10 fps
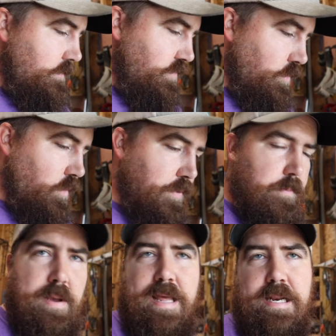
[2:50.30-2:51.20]
then we'll
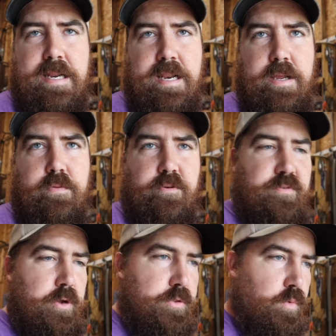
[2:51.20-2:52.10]
put bedding in it, their
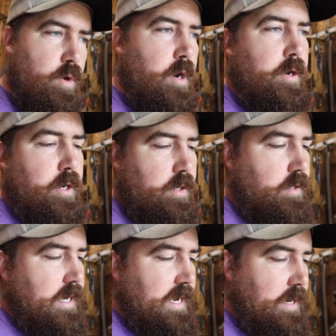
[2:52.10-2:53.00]
food, their water,
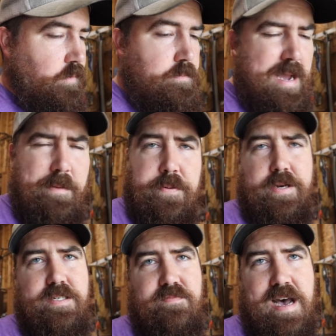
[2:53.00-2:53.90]
and we may put
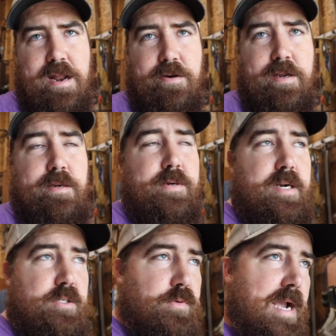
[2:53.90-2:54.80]
a divider in it
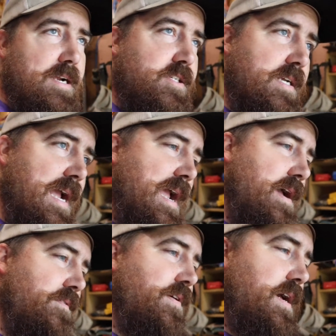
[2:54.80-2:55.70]
because we actually
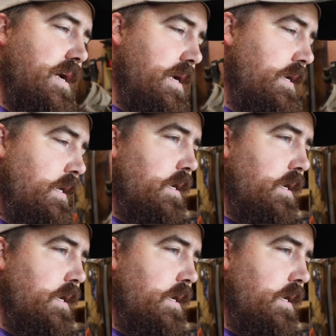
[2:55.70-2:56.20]
have